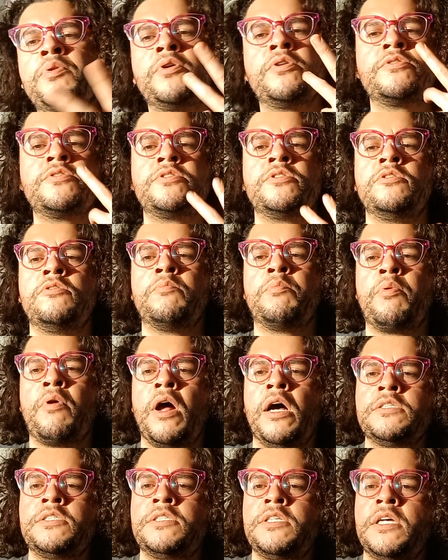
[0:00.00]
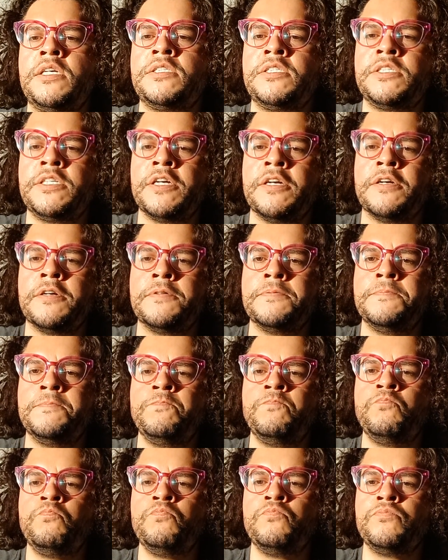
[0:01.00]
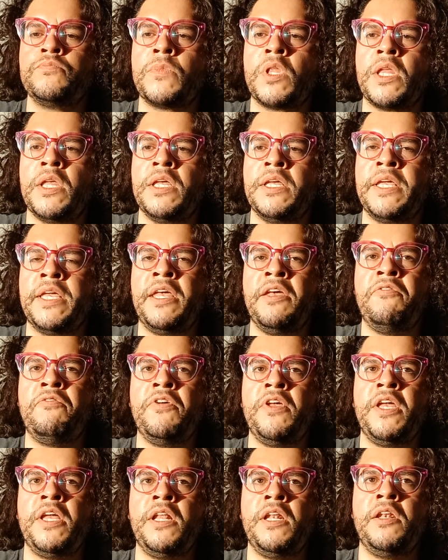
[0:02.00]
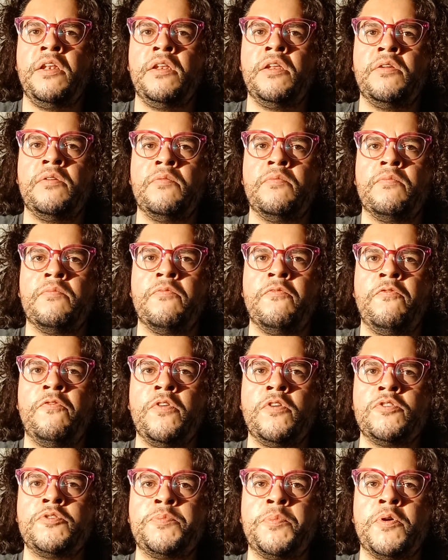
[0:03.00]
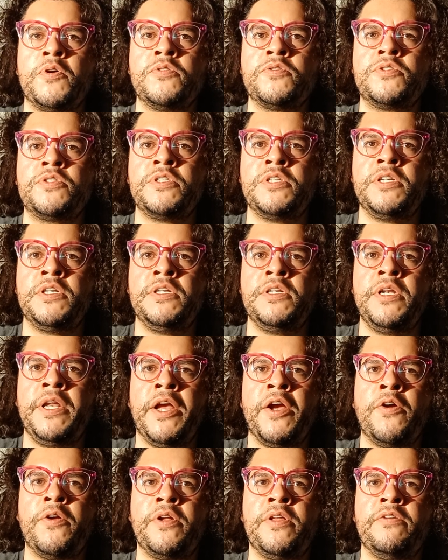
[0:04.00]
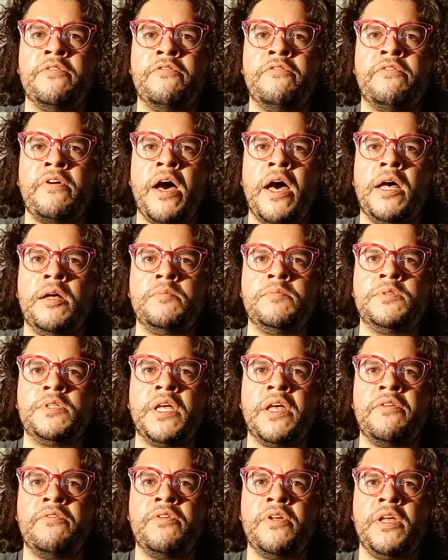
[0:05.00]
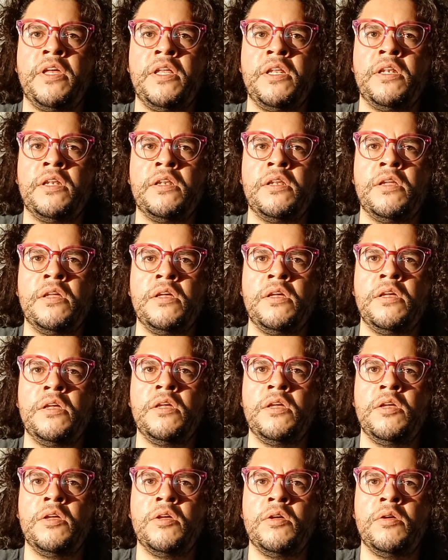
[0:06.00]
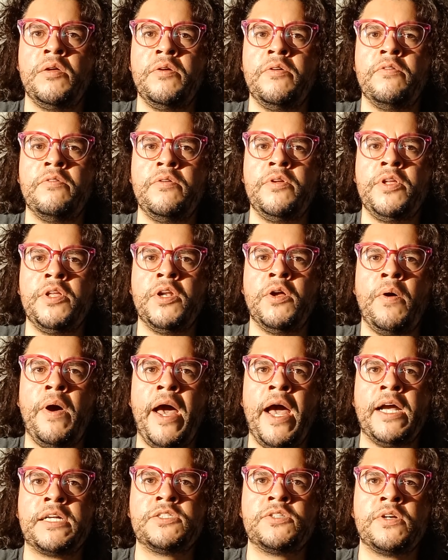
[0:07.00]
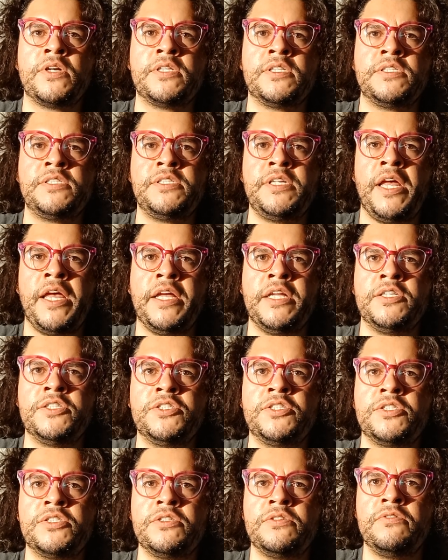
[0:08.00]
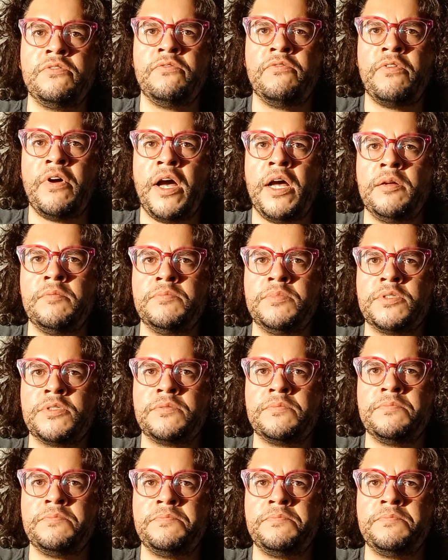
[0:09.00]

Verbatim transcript: personal process here, giving first person narrative vibes, giving, you know, actor on the stage vibes.